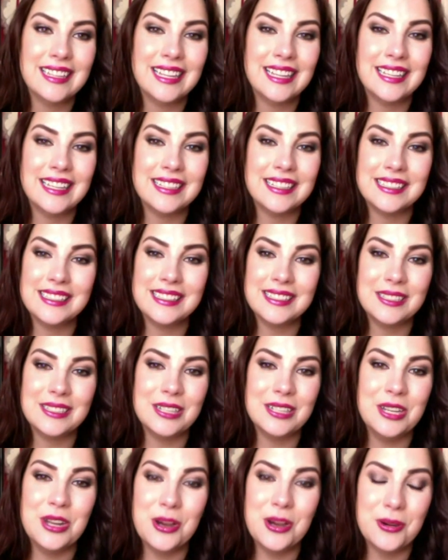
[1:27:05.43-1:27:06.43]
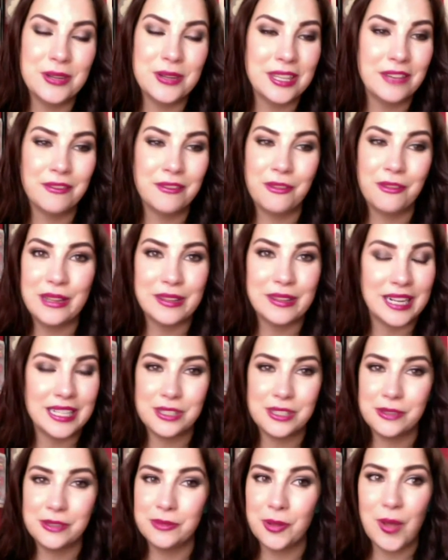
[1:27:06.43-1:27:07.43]
And no giveaway that
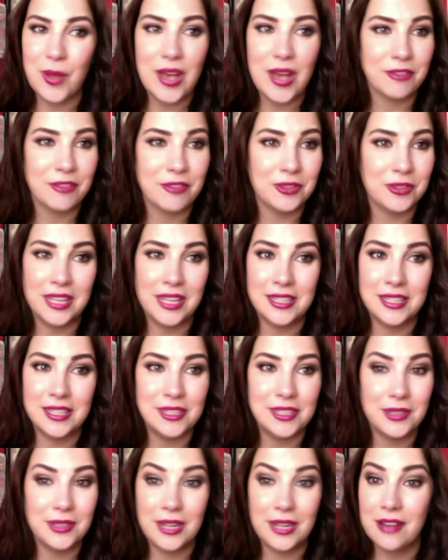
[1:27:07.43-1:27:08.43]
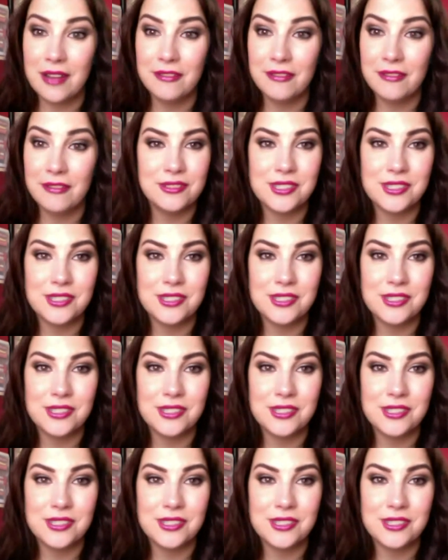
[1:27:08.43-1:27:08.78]
I do will ever thank you enough.